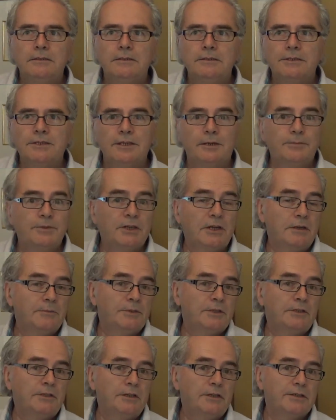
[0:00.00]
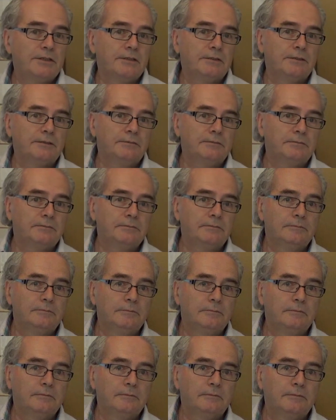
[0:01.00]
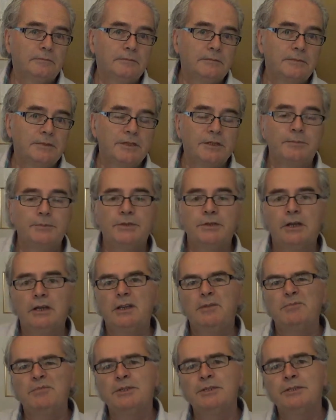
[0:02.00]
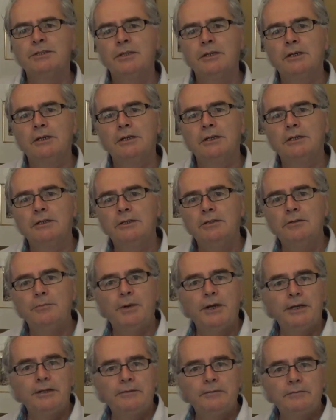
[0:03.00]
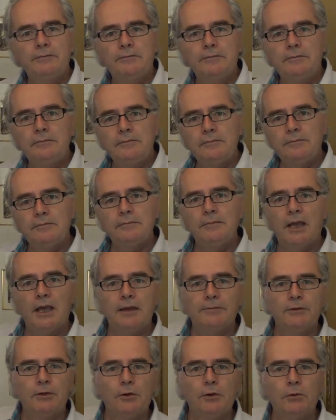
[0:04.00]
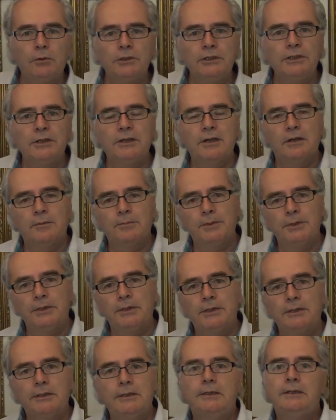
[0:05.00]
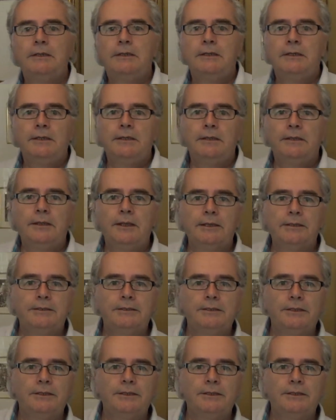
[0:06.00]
Sometimes it doesn't. Sometimes you might have a holding company that